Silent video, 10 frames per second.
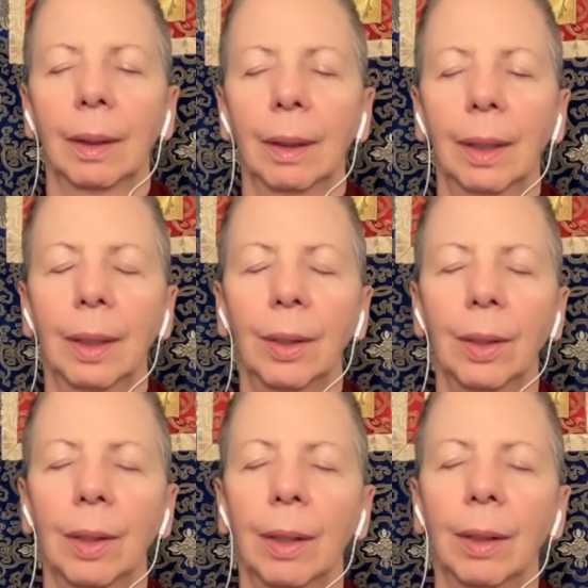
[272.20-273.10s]
and then
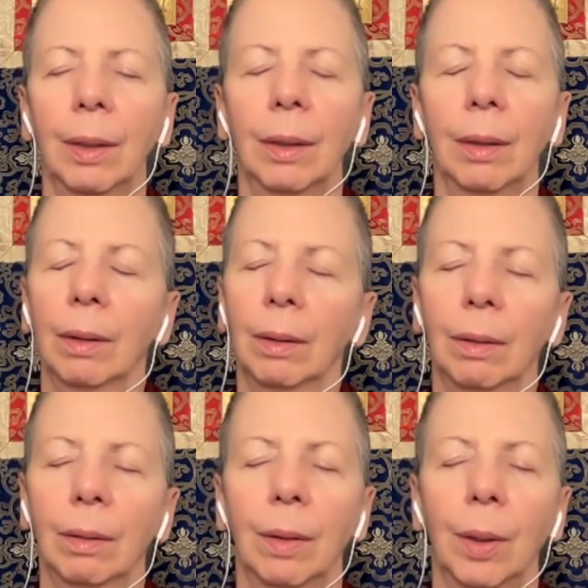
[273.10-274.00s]
just let it
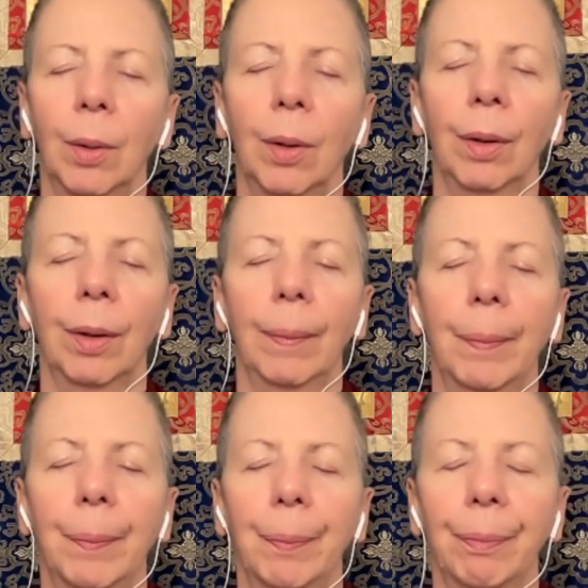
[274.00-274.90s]
flow on.
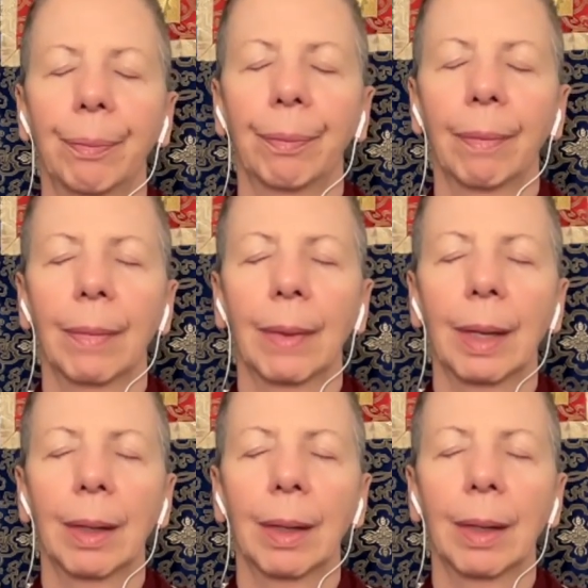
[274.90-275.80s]

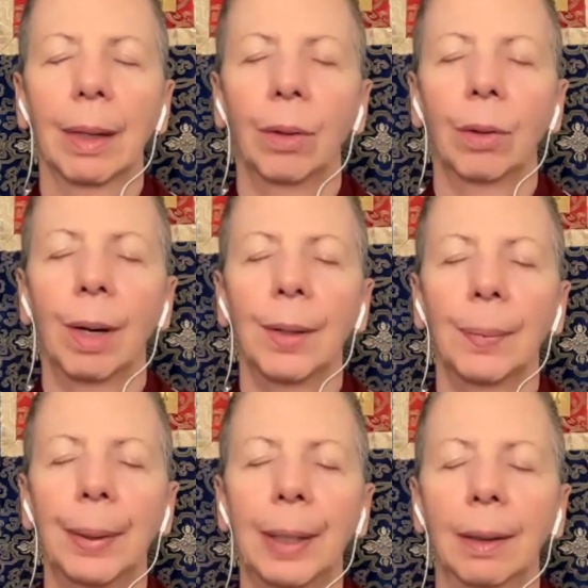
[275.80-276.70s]
So no
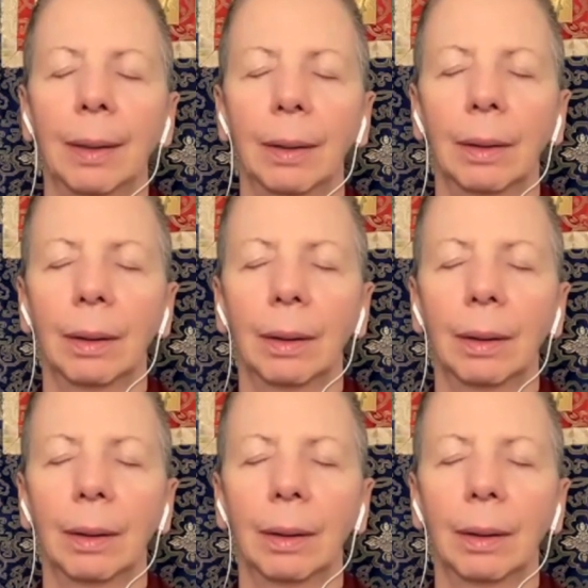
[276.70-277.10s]
grasping.